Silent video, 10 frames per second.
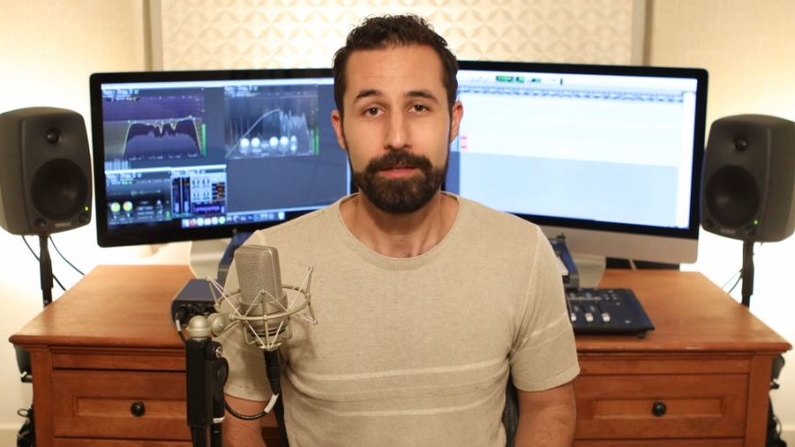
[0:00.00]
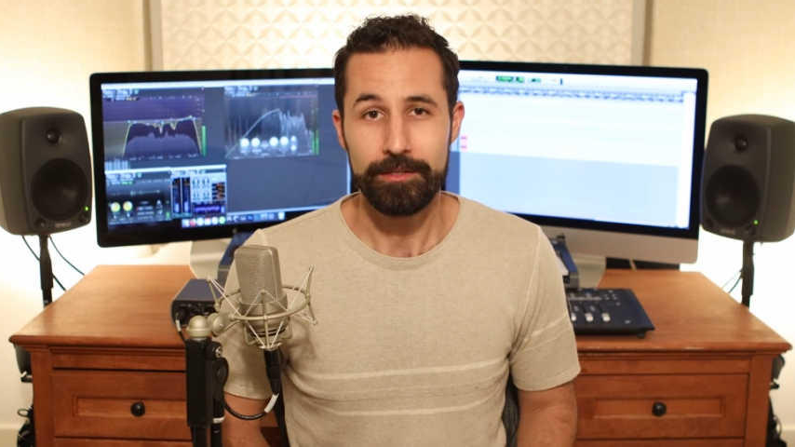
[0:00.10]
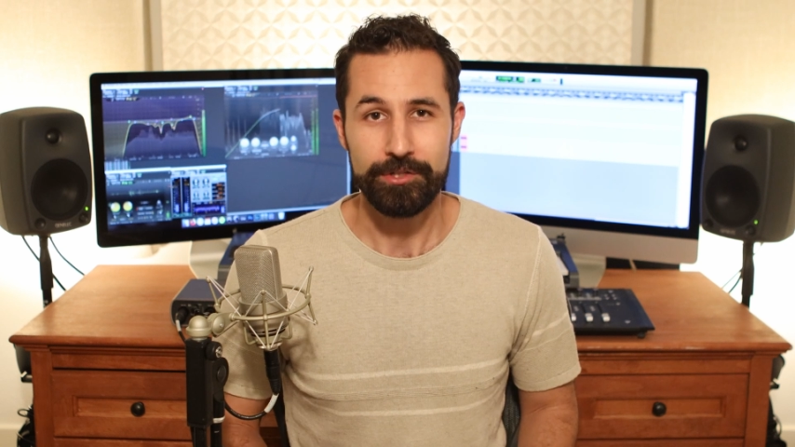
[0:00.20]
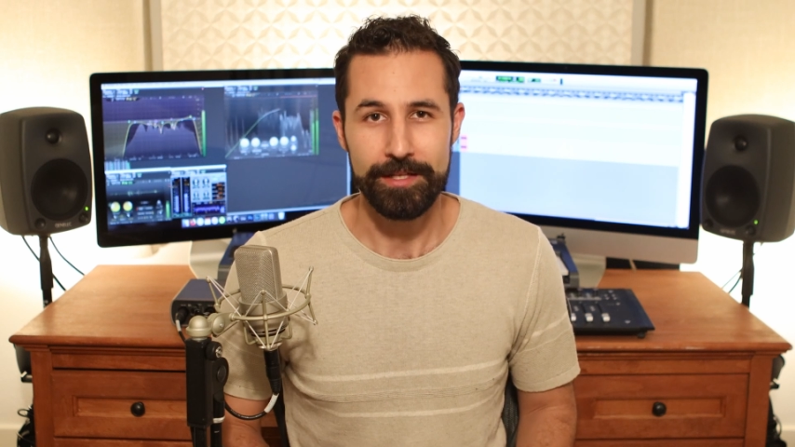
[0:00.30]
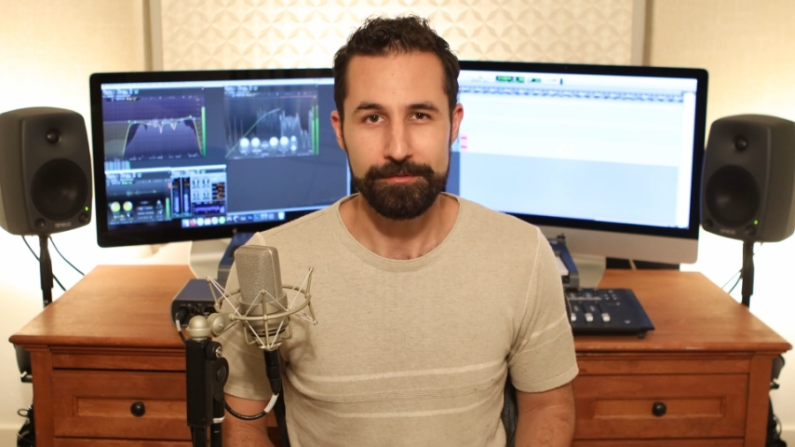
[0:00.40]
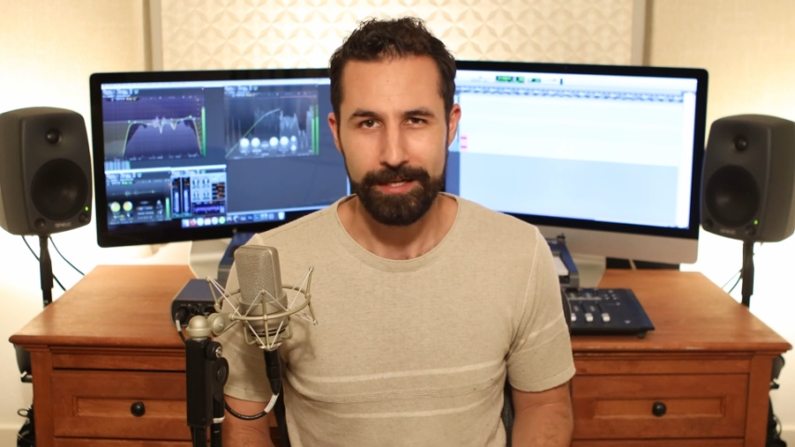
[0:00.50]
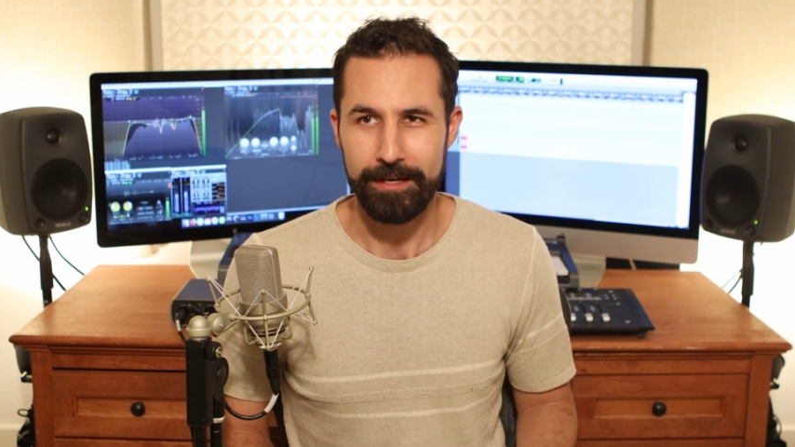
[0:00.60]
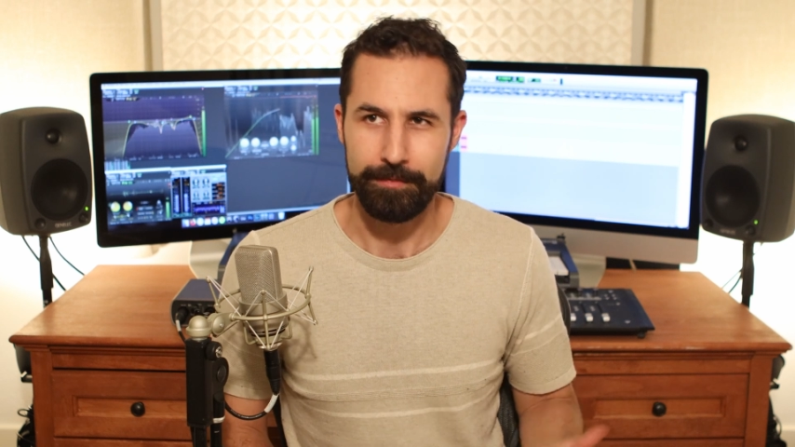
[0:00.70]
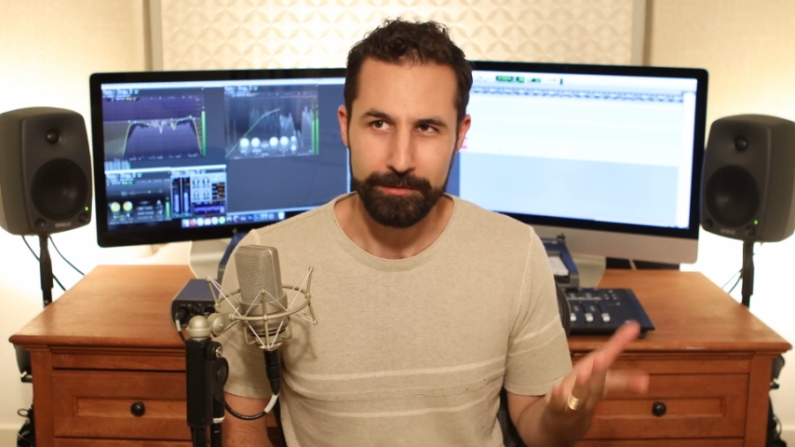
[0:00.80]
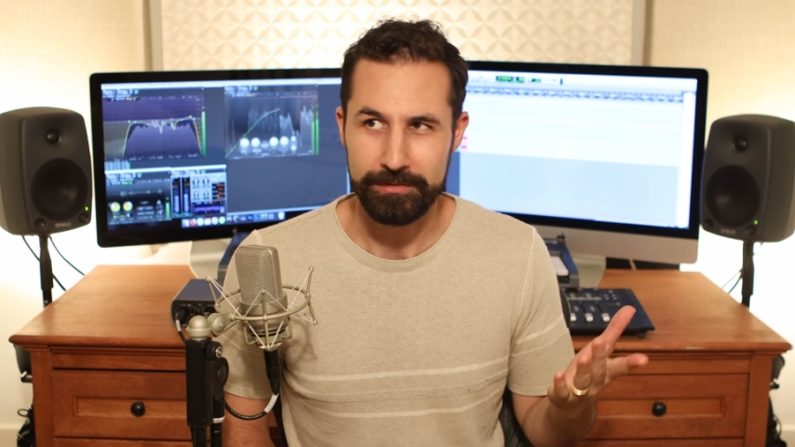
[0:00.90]
Gunshots are
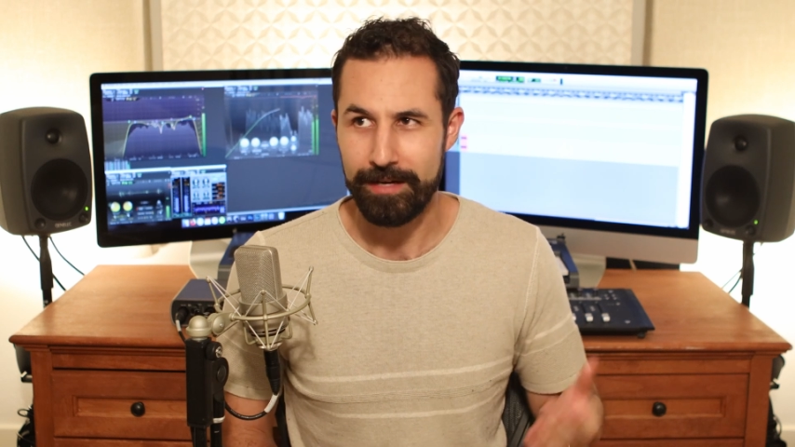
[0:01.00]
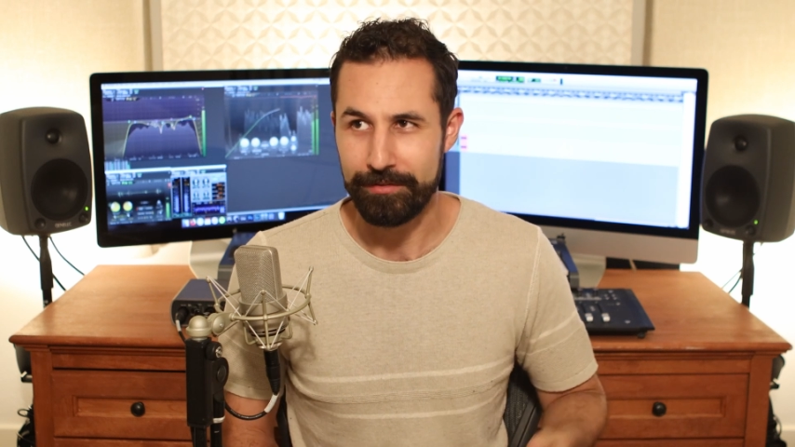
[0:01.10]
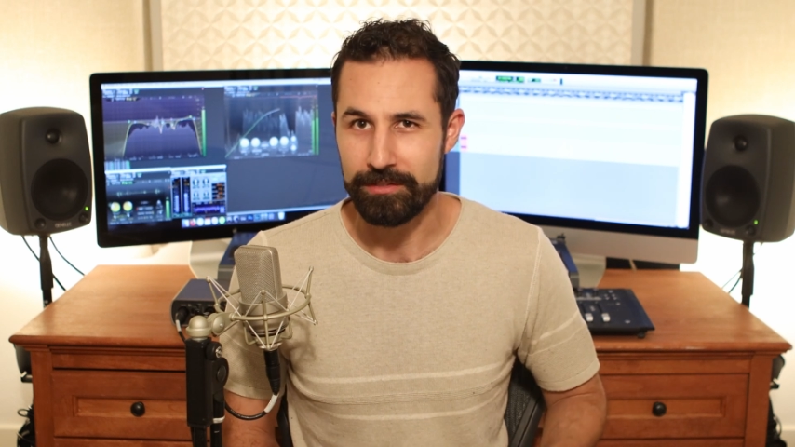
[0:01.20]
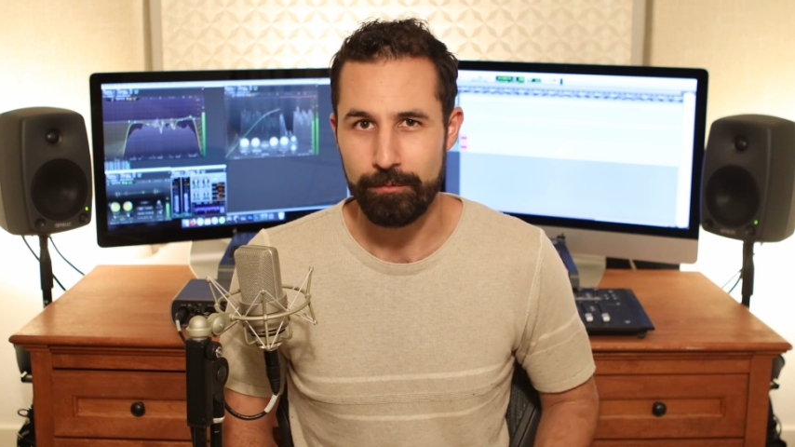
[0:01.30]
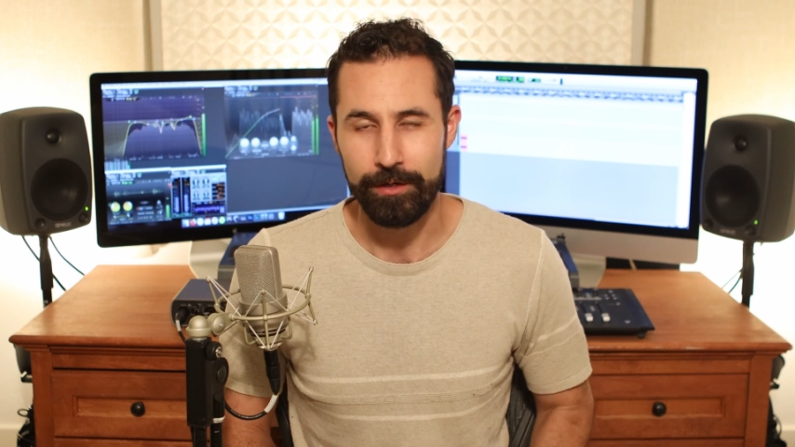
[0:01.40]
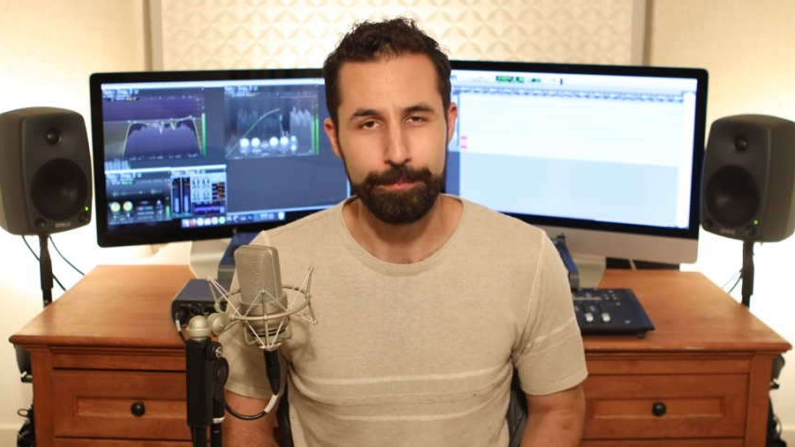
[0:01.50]
kind of the most obvious one